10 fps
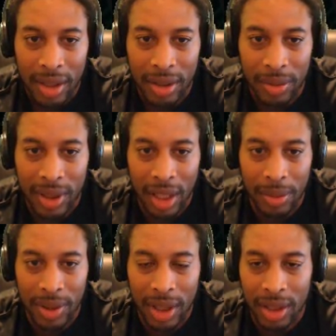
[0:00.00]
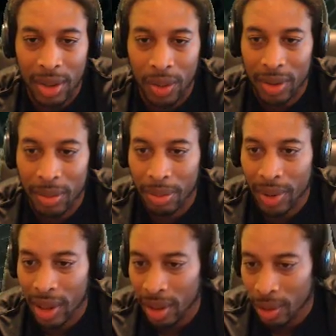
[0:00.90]
and some seven six two
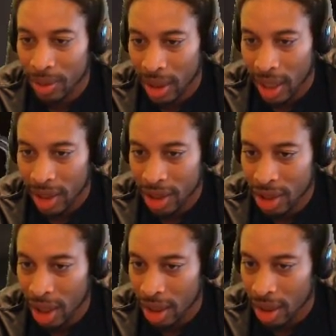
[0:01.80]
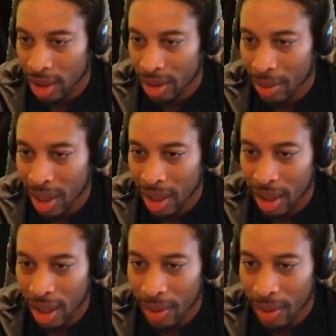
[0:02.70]
bullet loops. It ain't shit in here. Somebody not